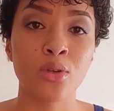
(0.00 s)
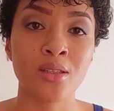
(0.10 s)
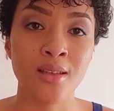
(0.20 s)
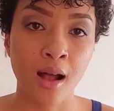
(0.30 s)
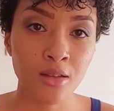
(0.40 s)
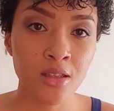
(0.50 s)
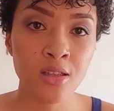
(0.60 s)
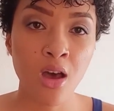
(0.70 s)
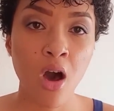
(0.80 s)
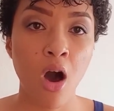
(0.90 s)
results
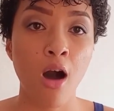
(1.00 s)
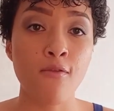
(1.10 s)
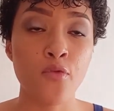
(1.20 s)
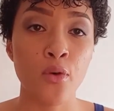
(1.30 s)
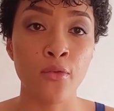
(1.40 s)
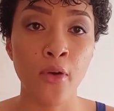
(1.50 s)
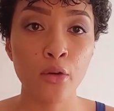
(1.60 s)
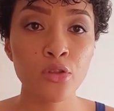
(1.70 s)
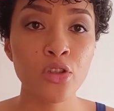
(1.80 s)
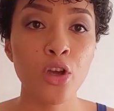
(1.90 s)
of the vote,